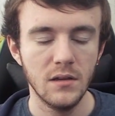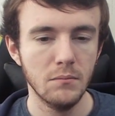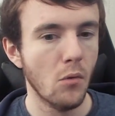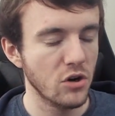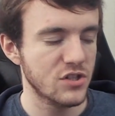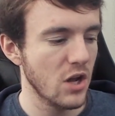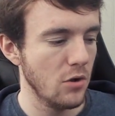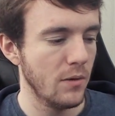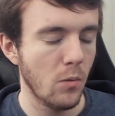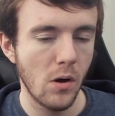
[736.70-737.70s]
more so
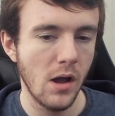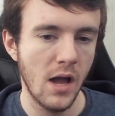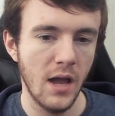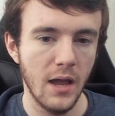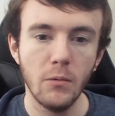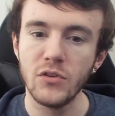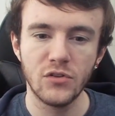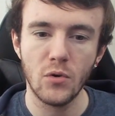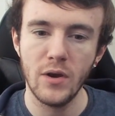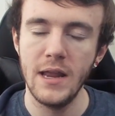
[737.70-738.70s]
than what it was the
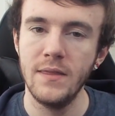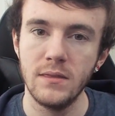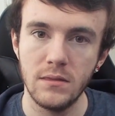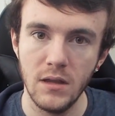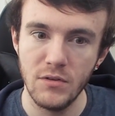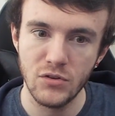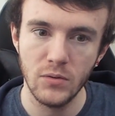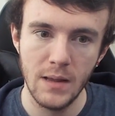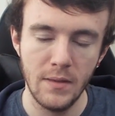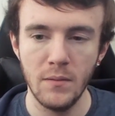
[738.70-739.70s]
story in the original
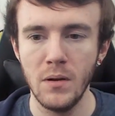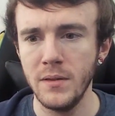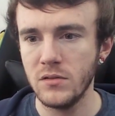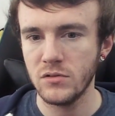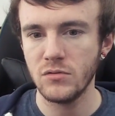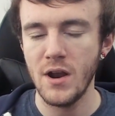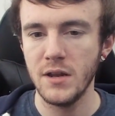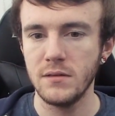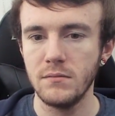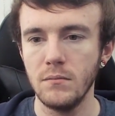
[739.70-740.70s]
game. Like, there might be I
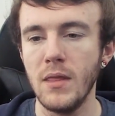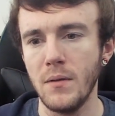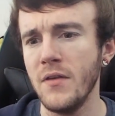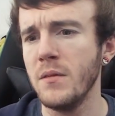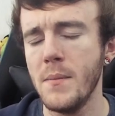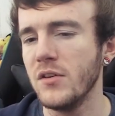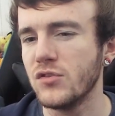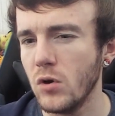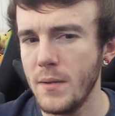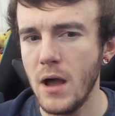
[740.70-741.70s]
think there might be a
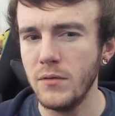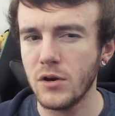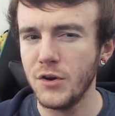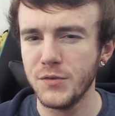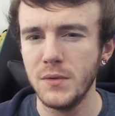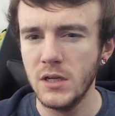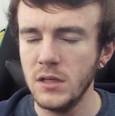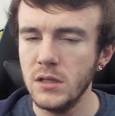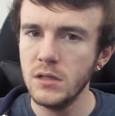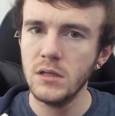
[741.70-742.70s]
story about how Necrozma
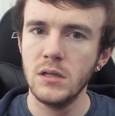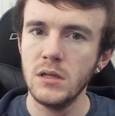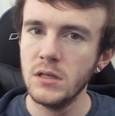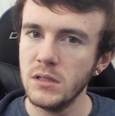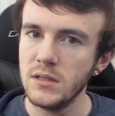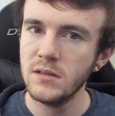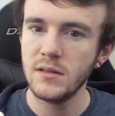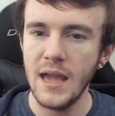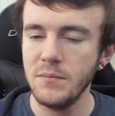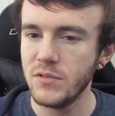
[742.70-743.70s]

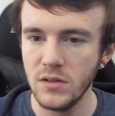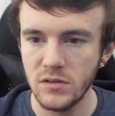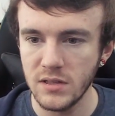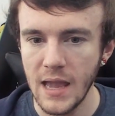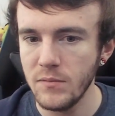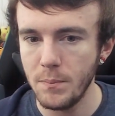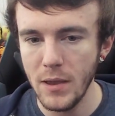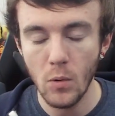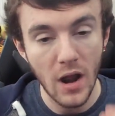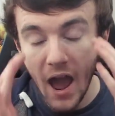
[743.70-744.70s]
came to
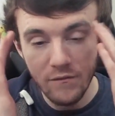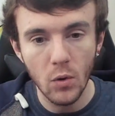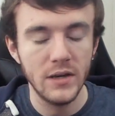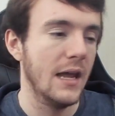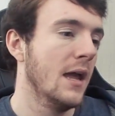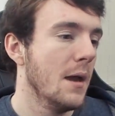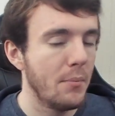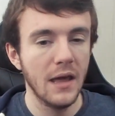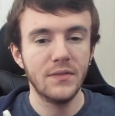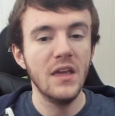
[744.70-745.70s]
be, or what. I have no idea.
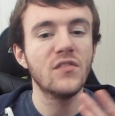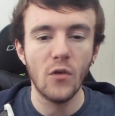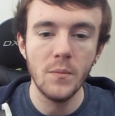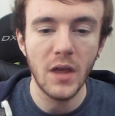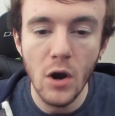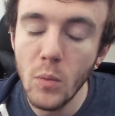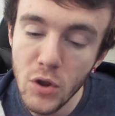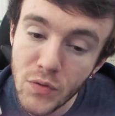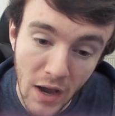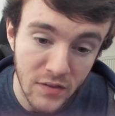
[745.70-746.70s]
But like, these forms, I don't know what
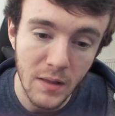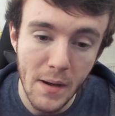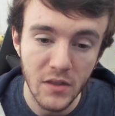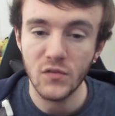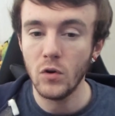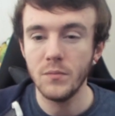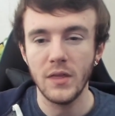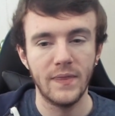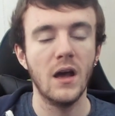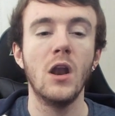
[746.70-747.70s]
you guys think about these forms.
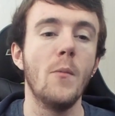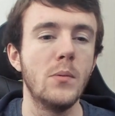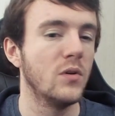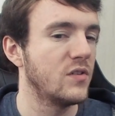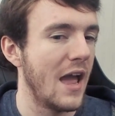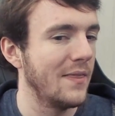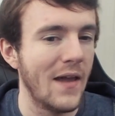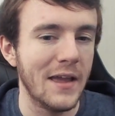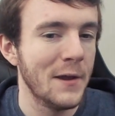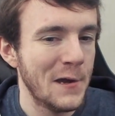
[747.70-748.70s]
A lot of people were saying
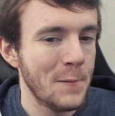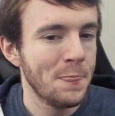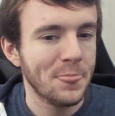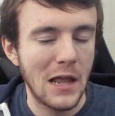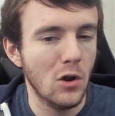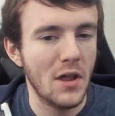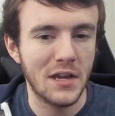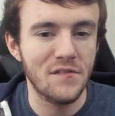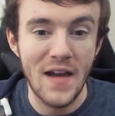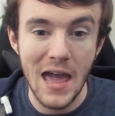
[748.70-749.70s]
like they look like
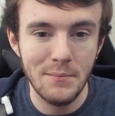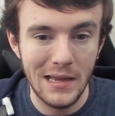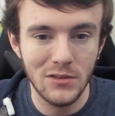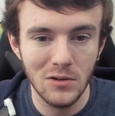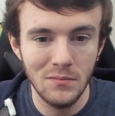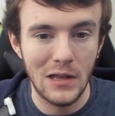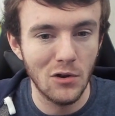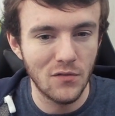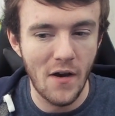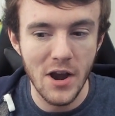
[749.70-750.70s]
a fan made them. They
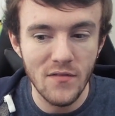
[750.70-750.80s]
look very,